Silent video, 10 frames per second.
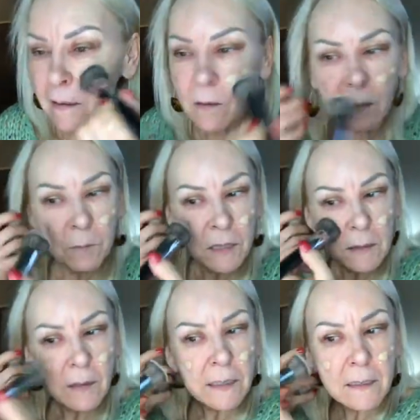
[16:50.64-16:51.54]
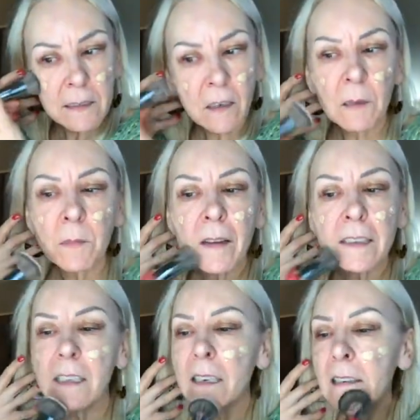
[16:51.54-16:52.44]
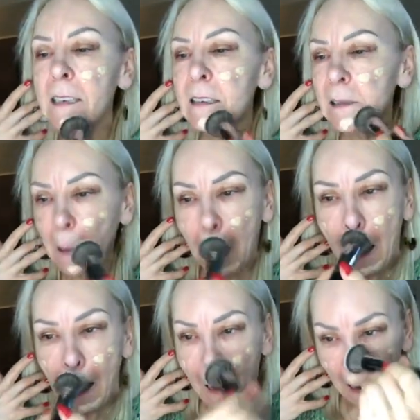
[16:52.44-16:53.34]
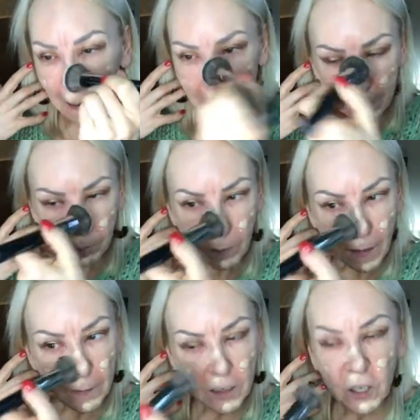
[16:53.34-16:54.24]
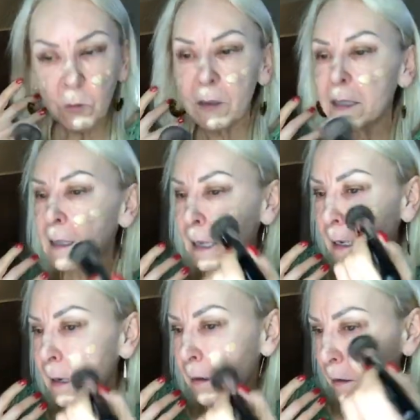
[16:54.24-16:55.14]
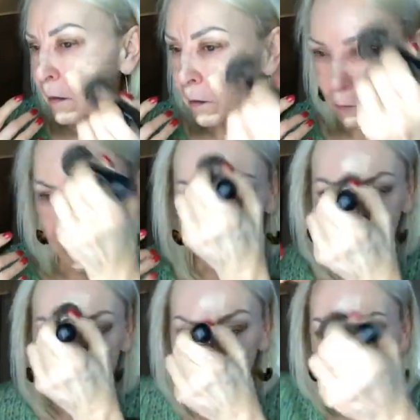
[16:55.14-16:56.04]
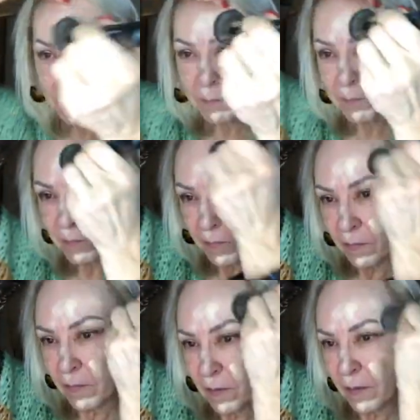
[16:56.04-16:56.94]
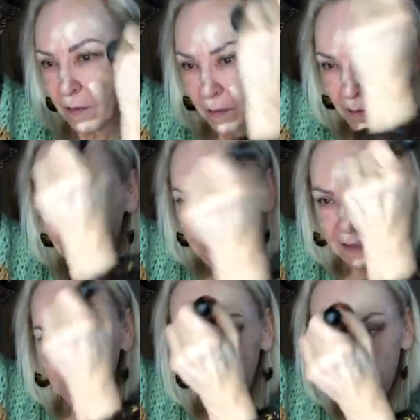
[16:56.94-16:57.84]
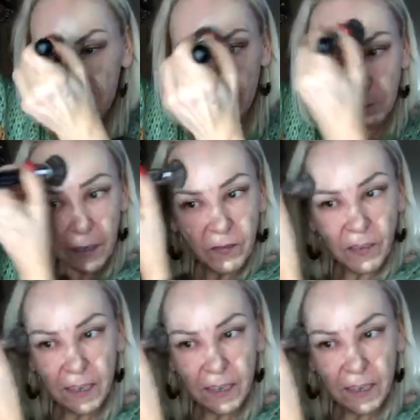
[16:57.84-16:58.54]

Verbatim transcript: and so I'm just going to start blotching it and you will see the redness disappear in my